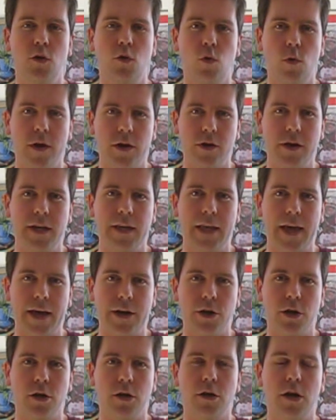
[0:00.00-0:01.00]
query
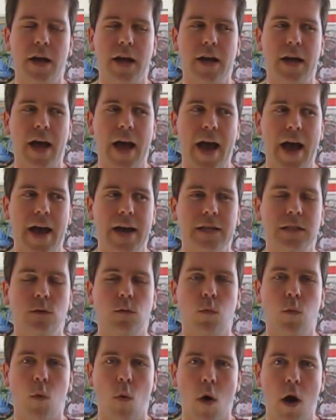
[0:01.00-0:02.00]
letter has
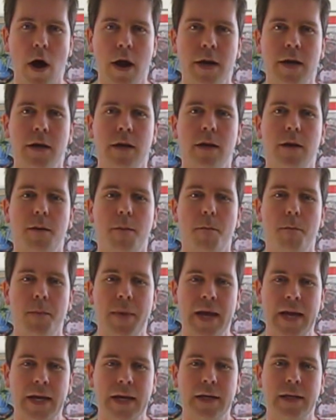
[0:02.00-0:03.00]
one
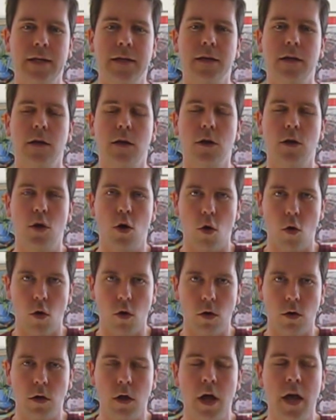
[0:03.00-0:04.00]
main
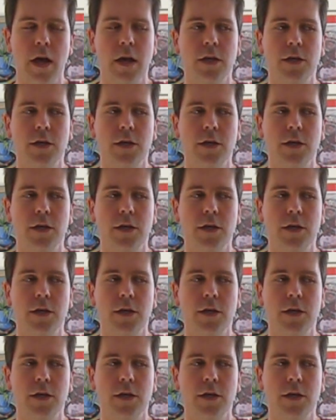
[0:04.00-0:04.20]
goal.